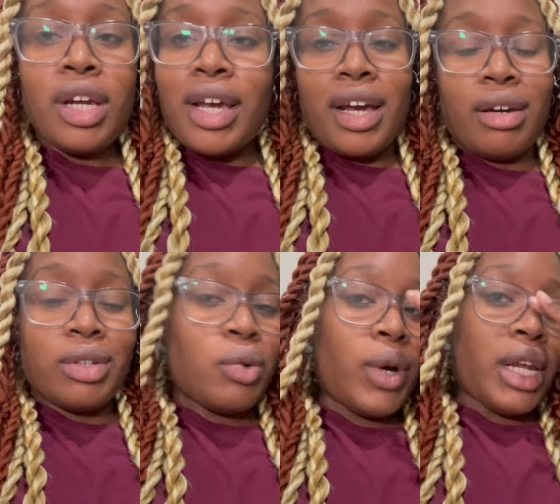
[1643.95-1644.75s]
I don't
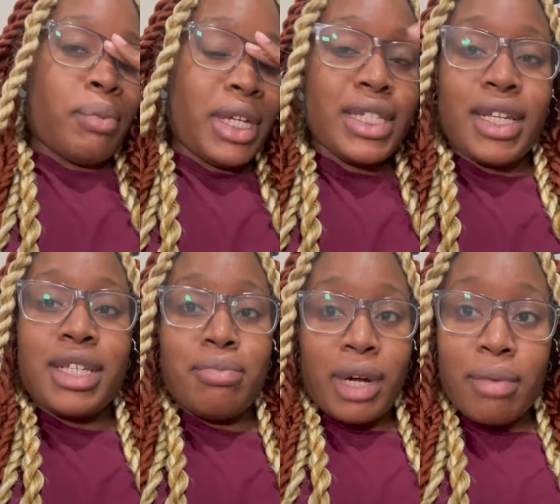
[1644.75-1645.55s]
know why that made sense
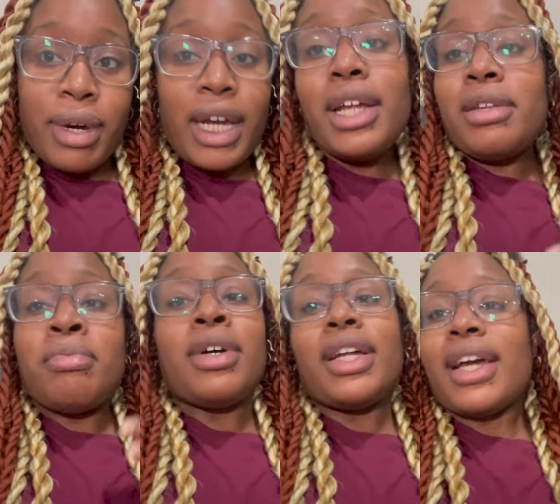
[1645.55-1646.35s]
in my mind,
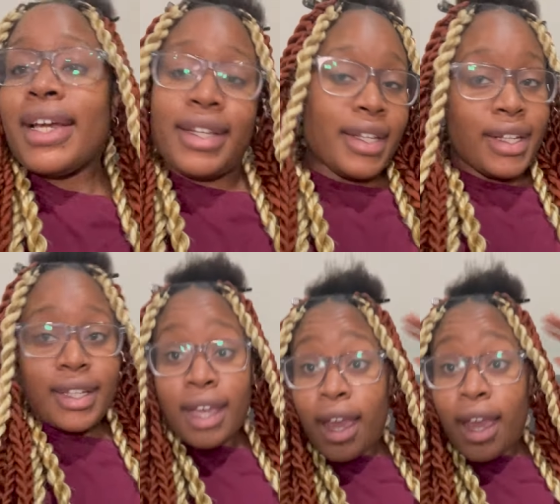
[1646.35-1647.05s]
but I did it.